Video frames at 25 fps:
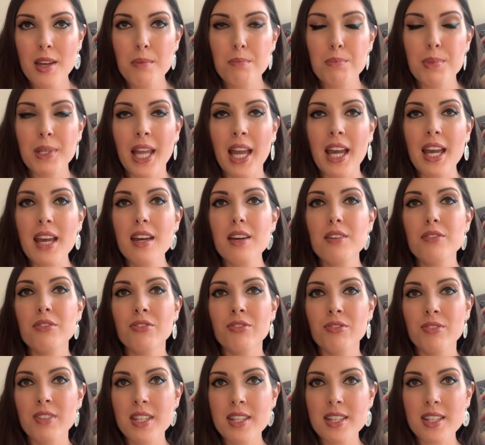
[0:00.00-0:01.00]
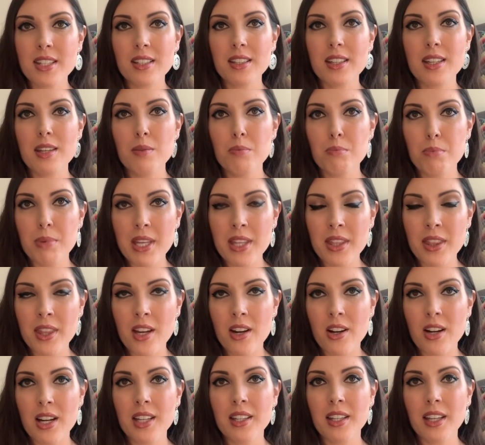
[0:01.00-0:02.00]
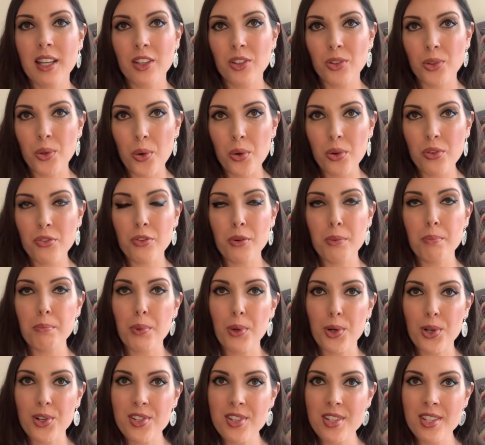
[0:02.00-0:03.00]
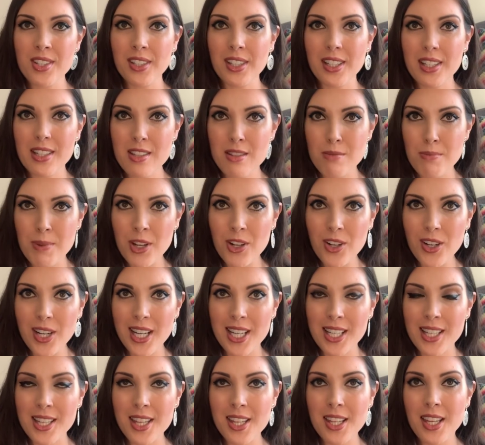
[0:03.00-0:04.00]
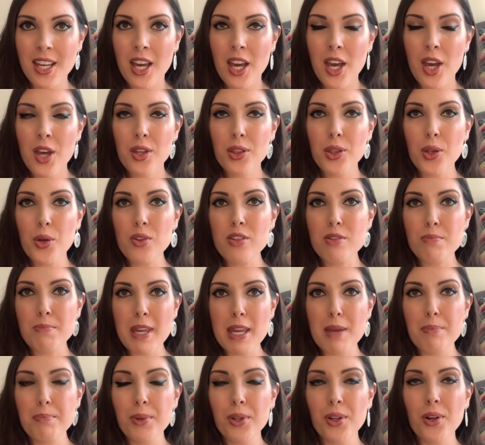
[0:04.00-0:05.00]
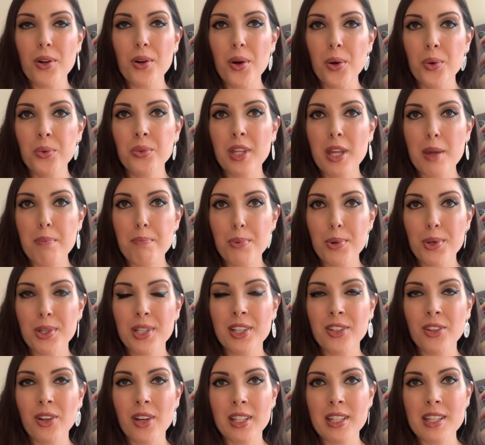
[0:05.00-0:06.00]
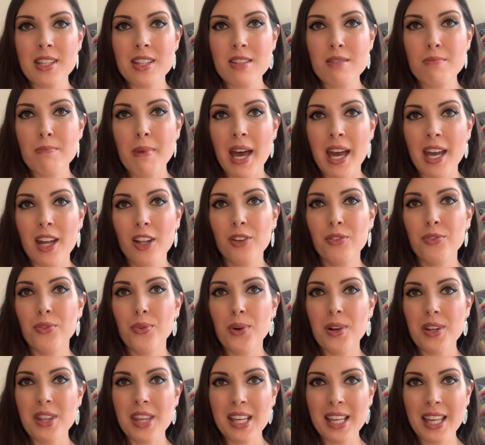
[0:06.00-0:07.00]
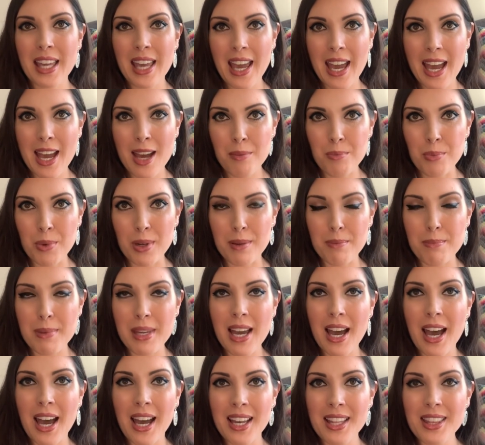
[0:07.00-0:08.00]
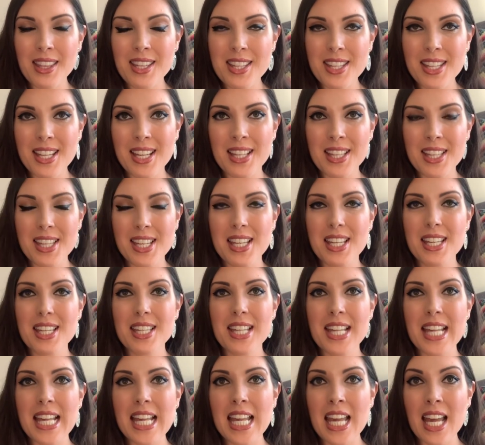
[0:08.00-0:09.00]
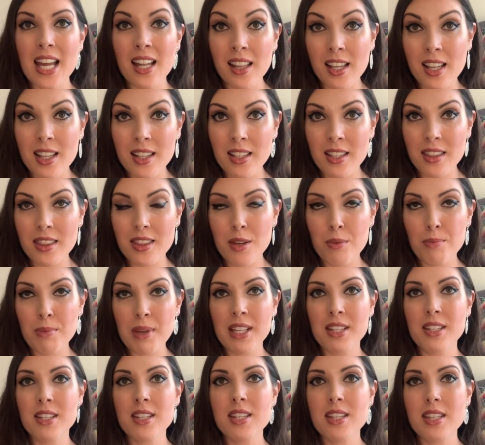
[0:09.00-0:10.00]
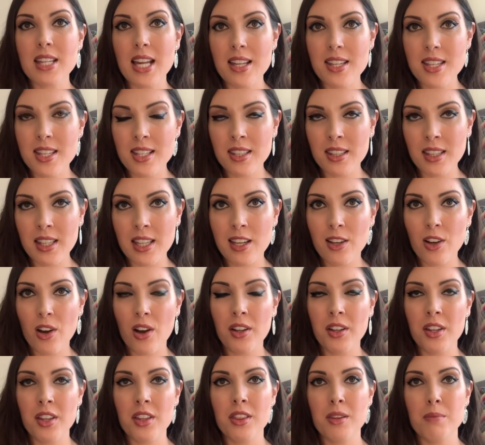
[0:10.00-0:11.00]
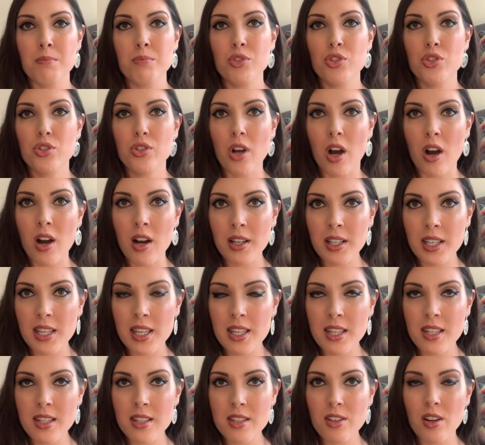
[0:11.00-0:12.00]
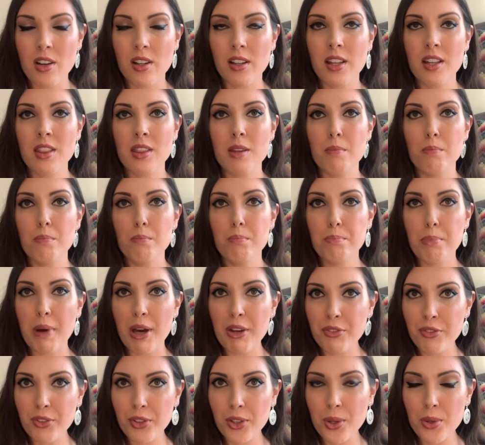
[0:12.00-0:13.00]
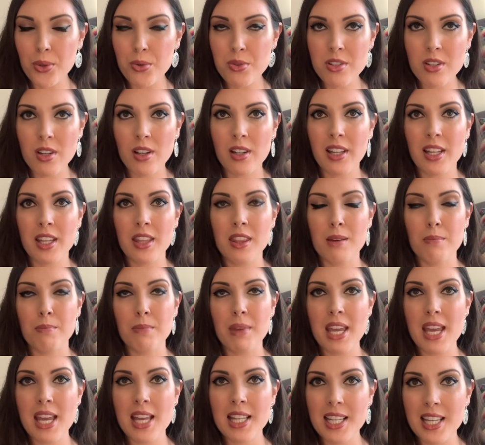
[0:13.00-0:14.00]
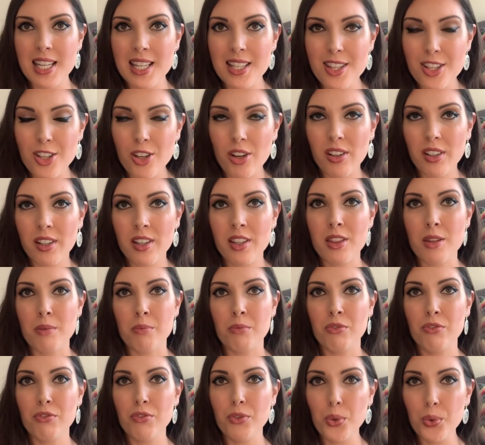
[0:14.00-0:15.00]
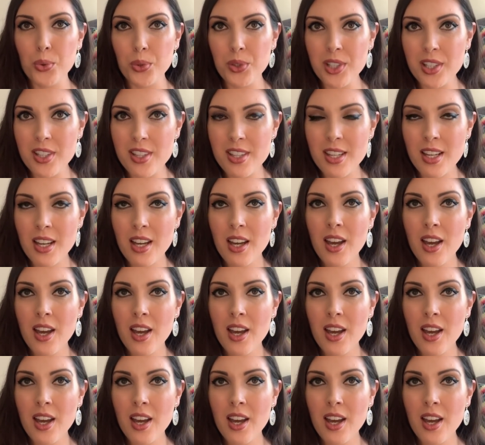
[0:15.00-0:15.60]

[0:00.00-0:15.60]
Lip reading: But I have physically been there and I know from personal experience, those people are only putting on a smile for the camera. Behind the scenes, he is yelling at them incessantly, calling them donkeys, calling them buffaloes, calling them idiots, calling them fools,